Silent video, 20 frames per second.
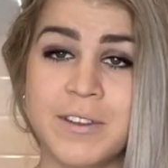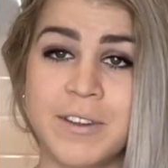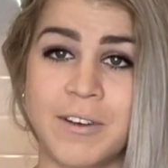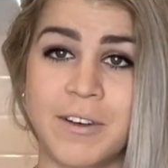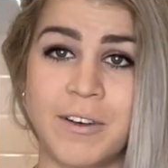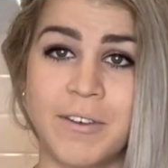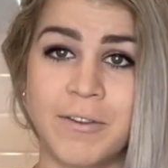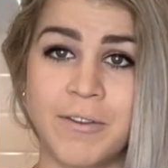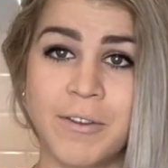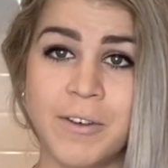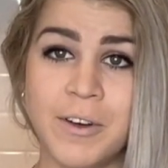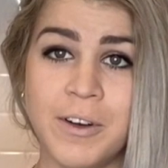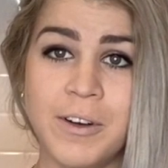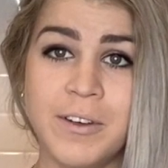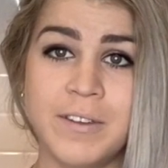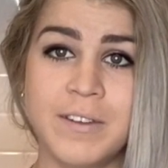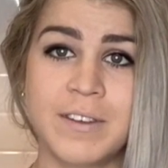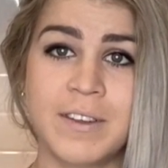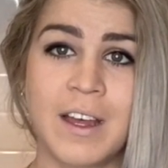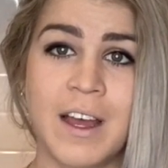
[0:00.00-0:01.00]
they're in
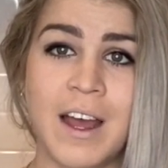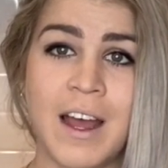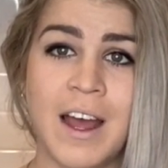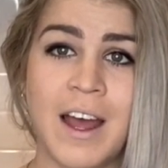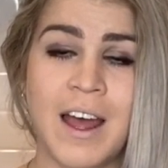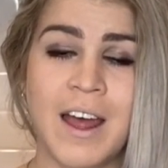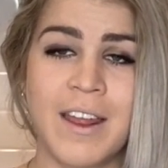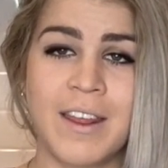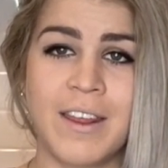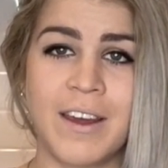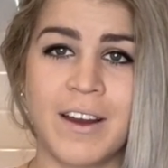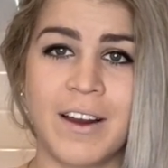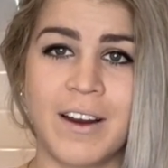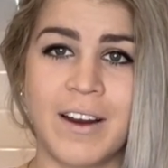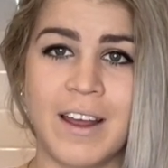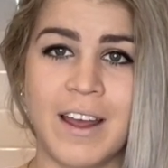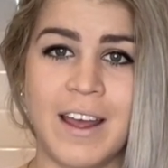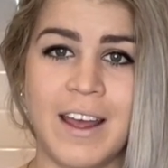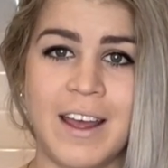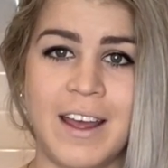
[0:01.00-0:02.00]
fruits, they're
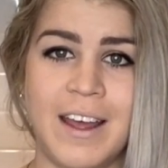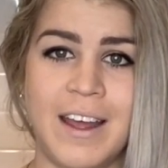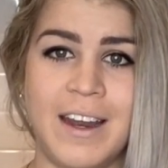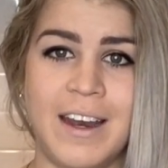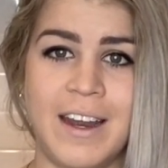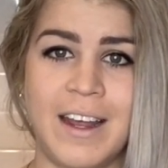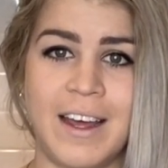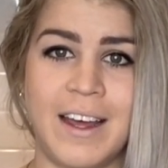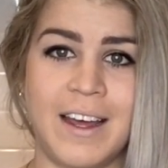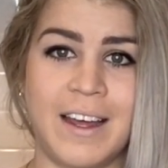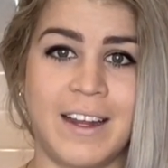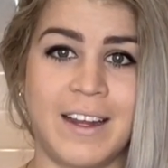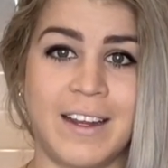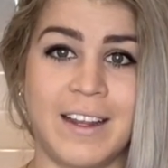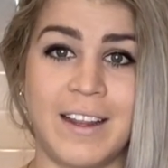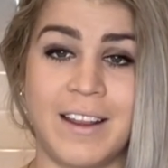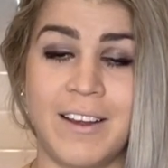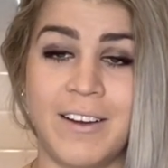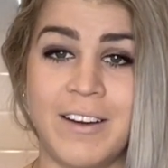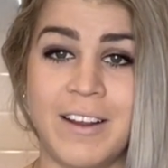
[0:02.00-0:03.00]

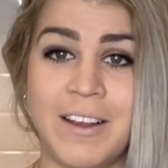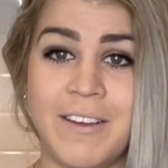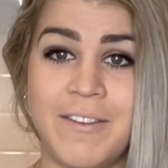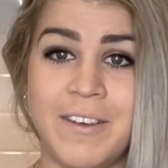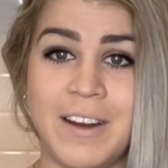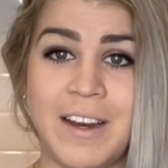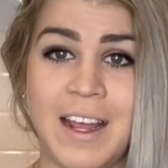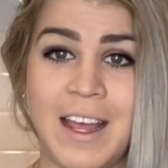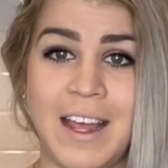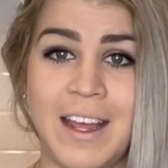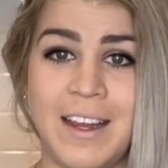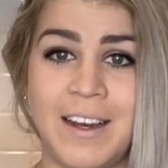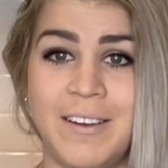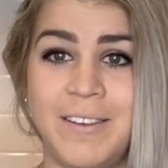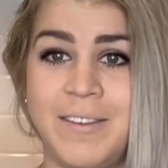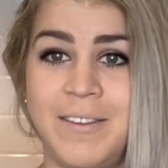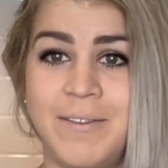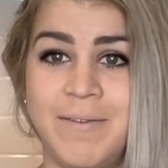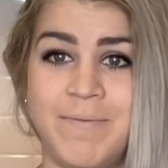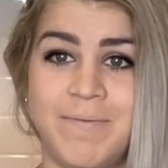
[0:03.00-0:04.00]
even
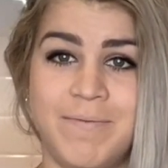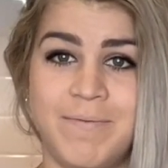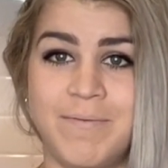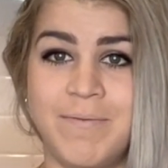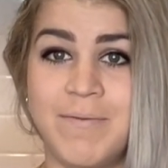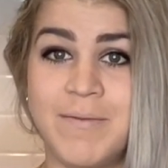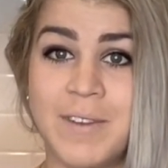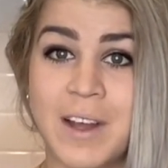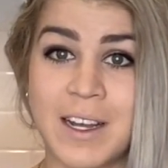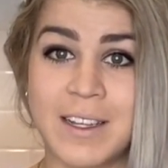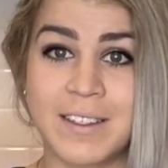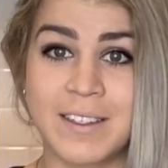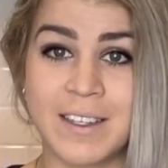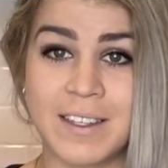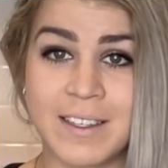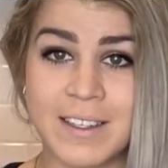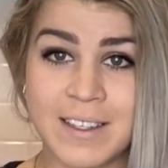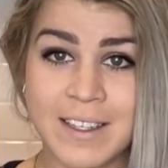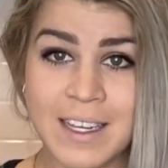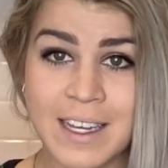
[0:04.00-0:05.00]
in nuts
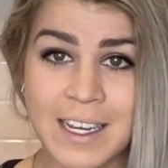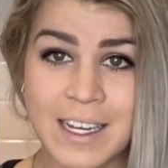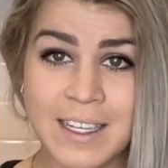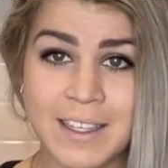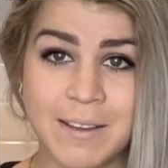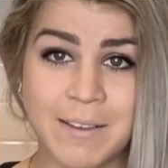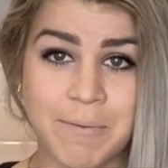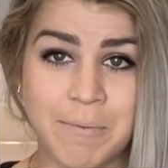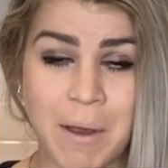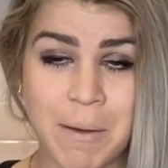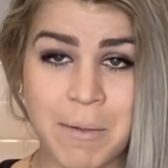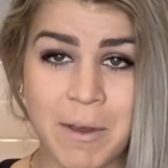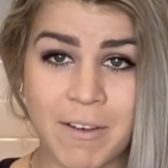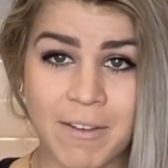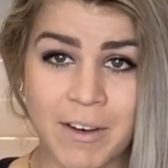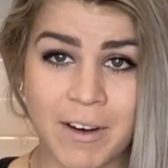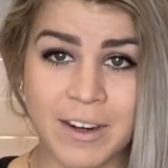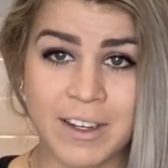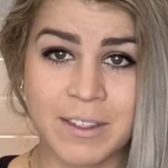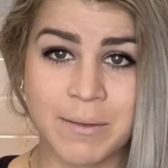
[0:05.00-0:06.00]
and seeds, maybe a
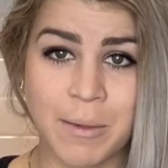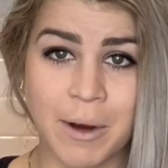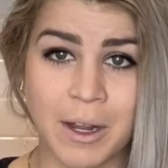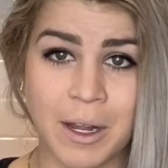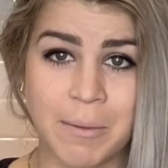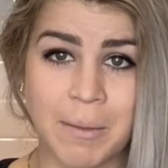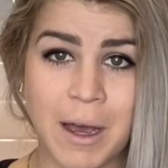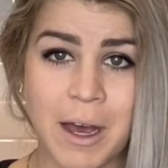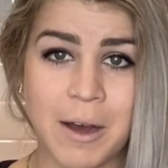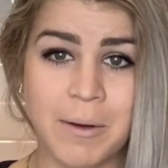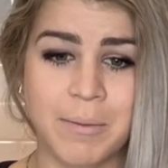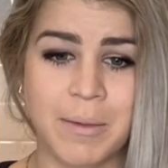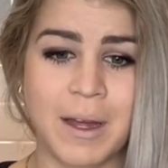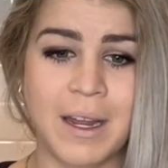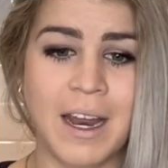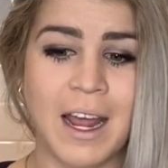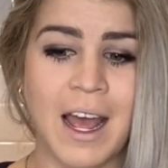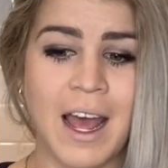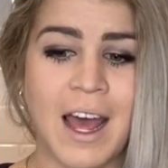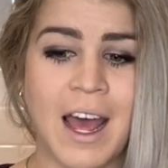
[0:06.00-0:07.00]
very small amount,
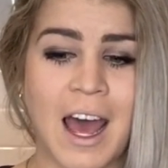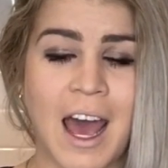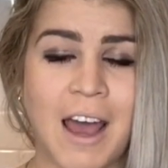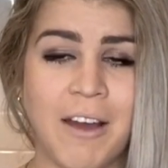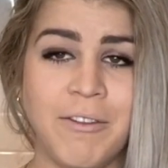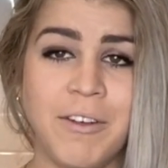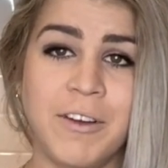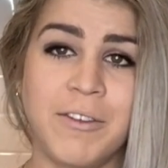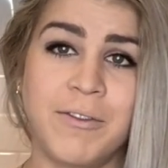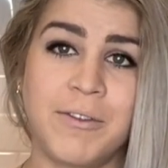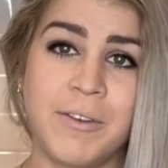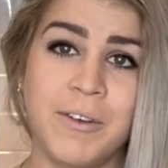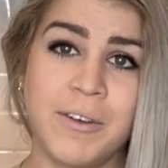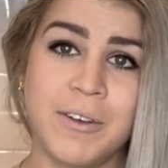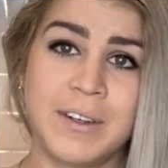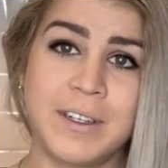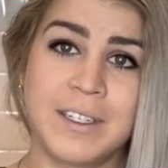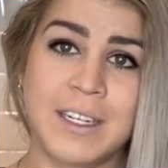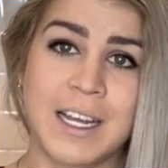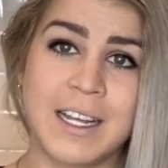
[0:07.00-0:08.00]
but every
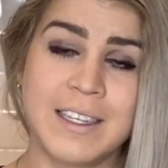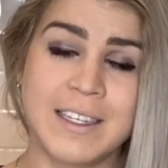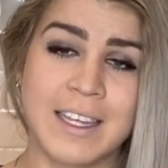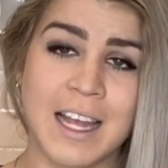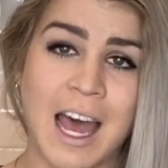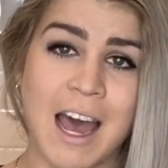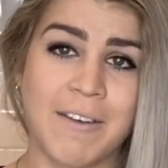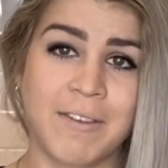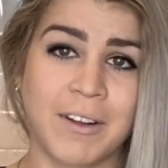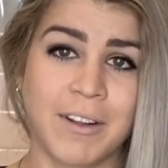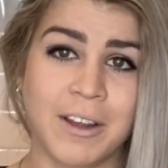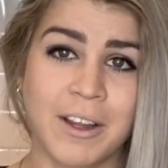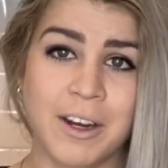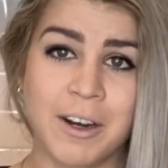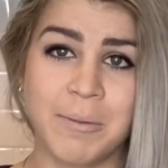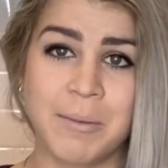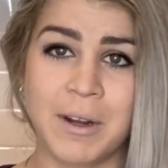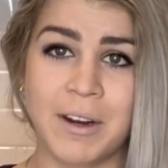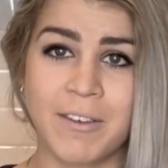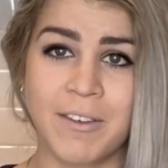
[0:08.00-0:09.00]
food tends to have a little
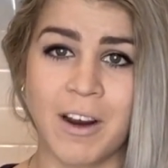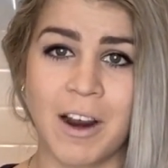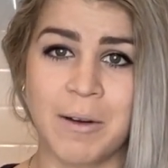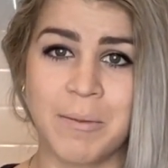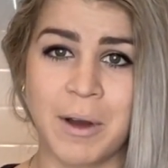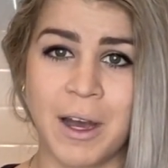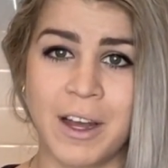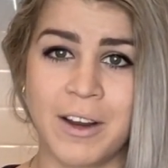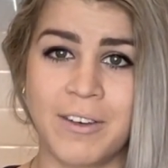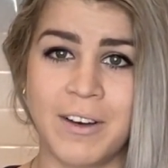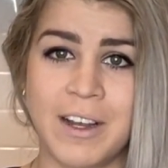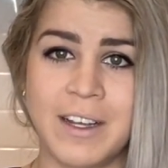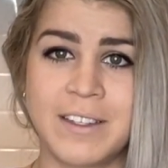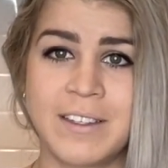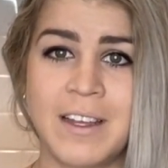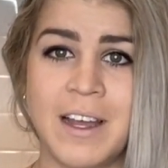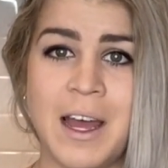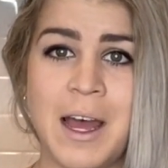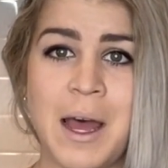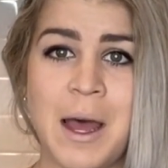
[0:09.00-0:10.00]
bit of carbohydrates,
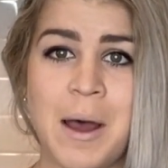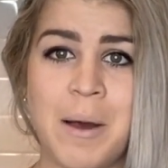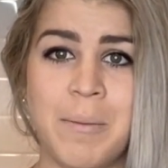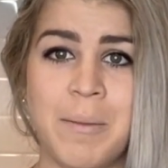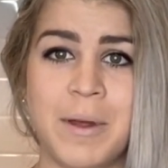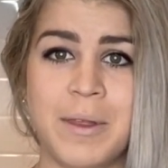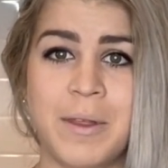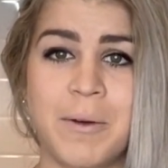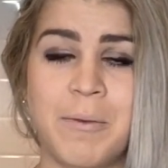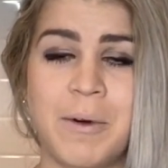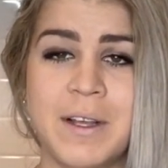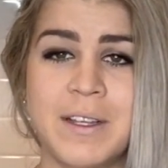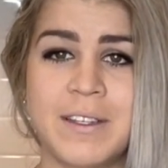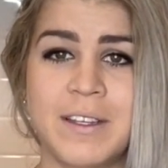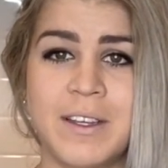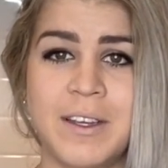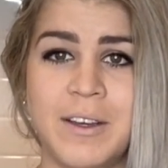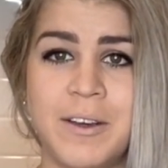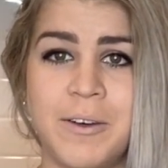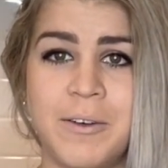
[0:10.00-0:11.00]
but the ones
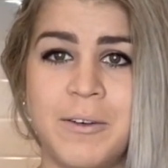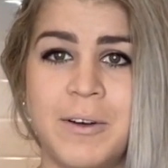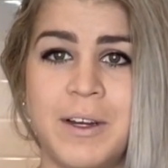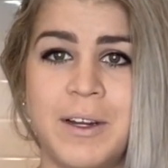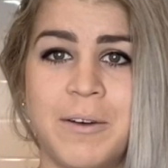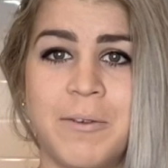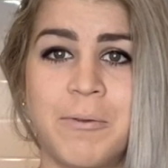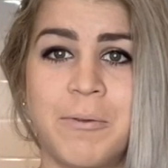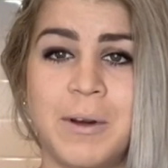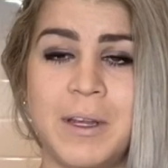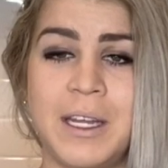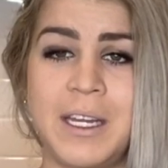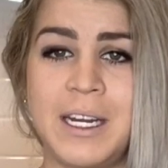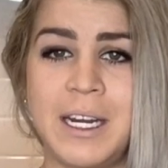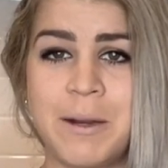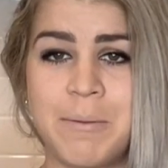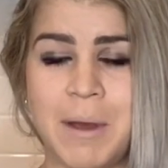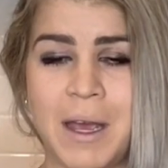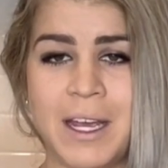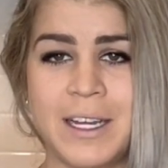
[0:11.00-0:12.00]
that you really need
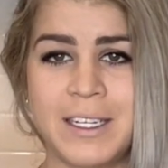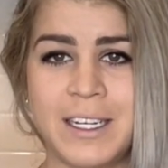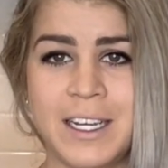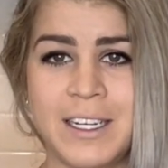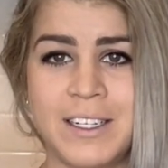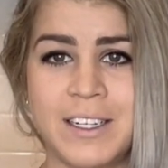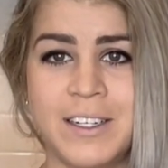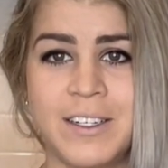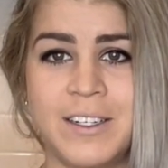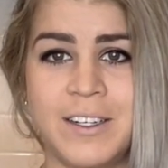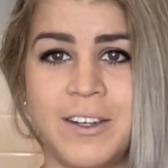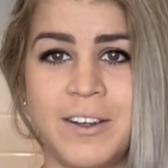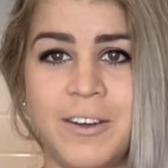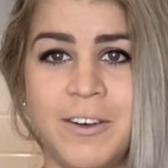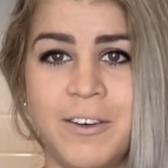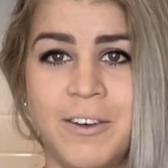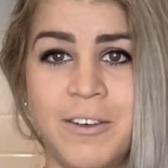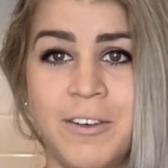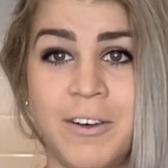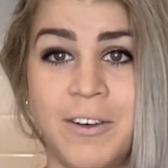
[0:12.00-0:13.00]
to pay attention
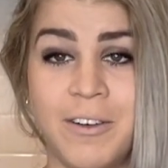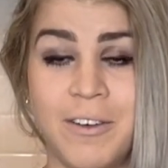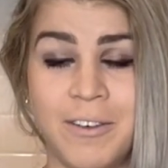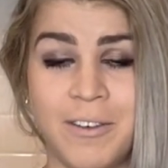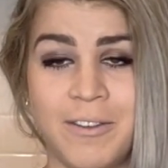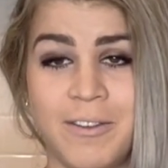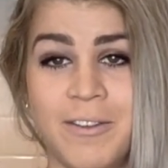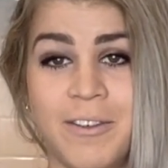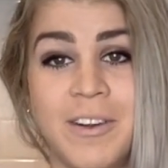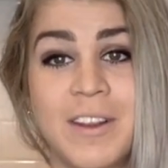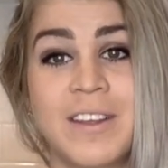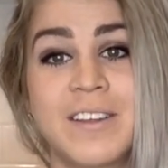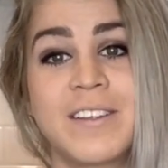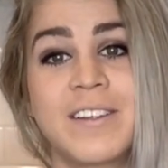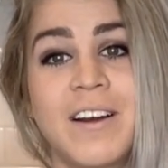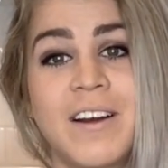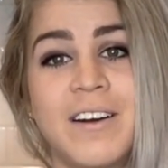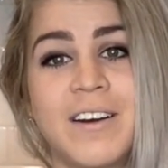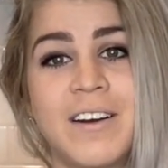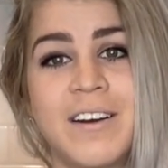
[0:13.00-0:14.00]
to for the
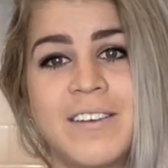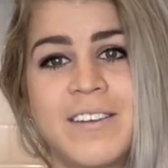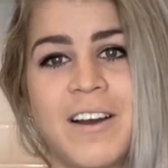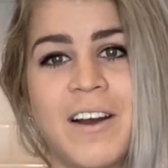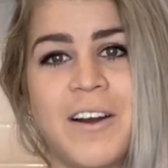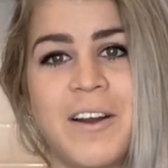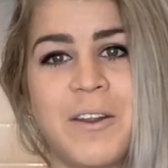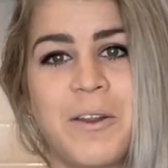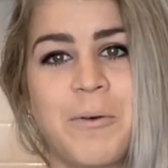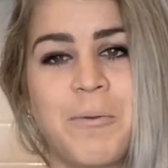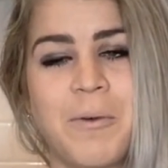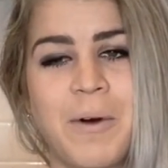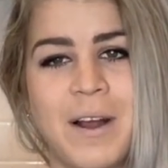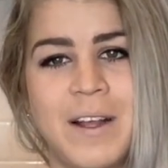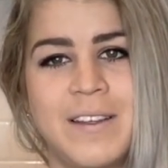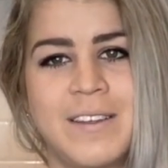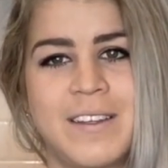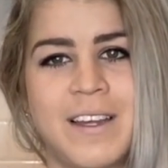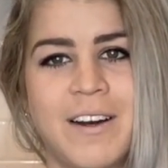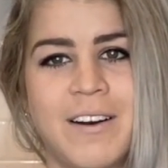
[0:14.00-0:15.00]
starters are the
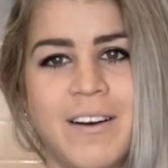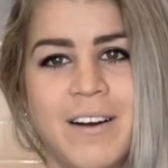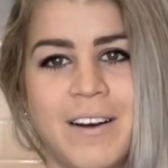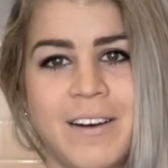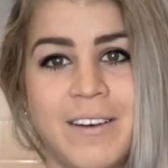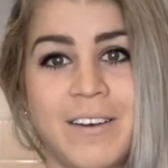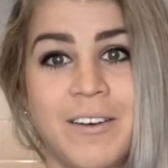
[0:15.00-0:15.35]
ones that are